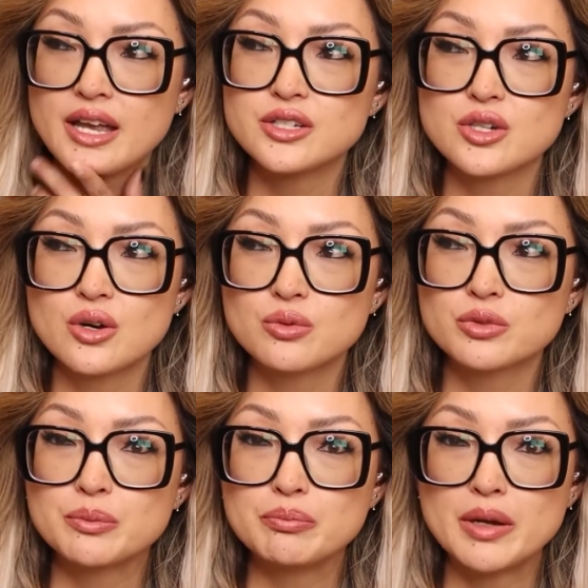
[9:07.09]
I don't
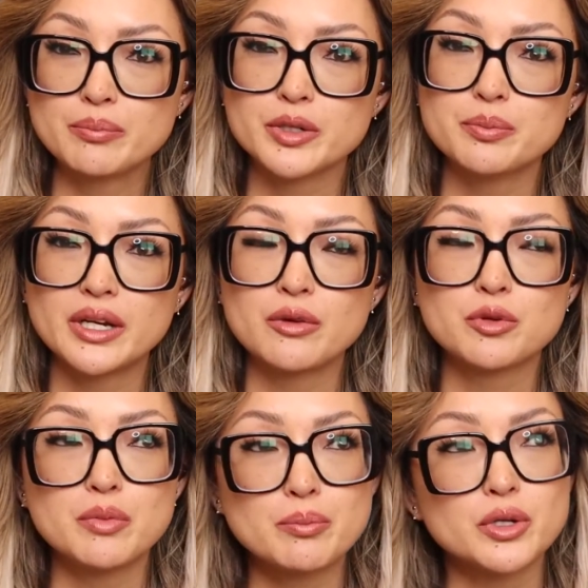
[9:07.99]
remember, but I
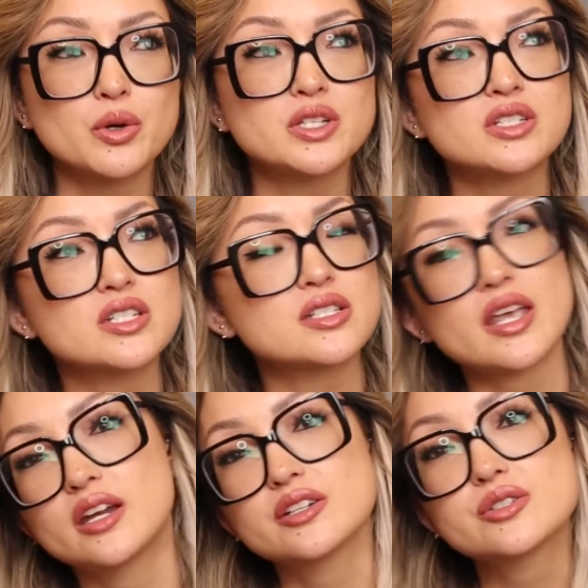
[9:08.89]
remember going to just a
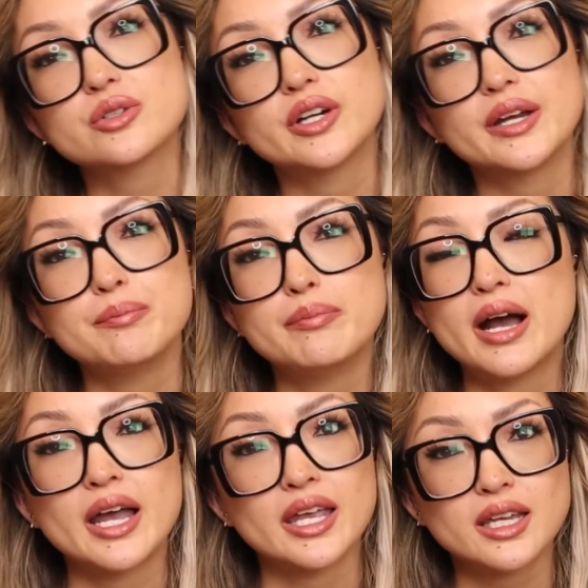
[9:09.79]
hair store and
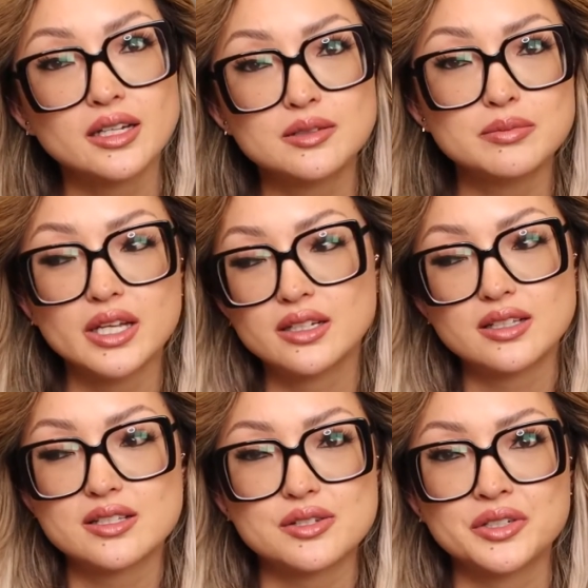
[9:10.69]
buying them, and
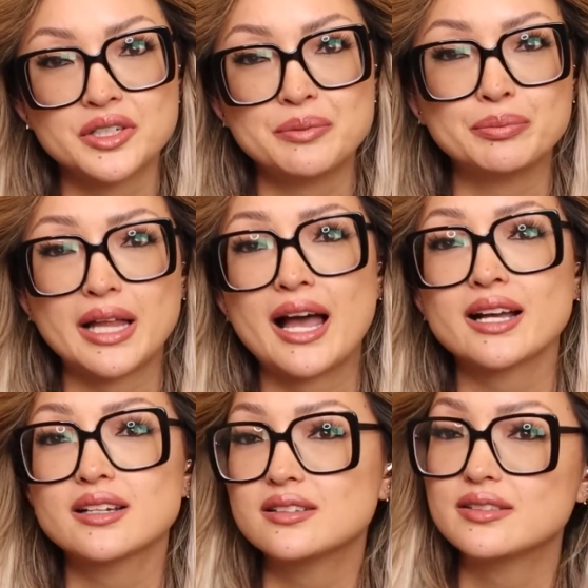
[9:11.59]
because they were in black,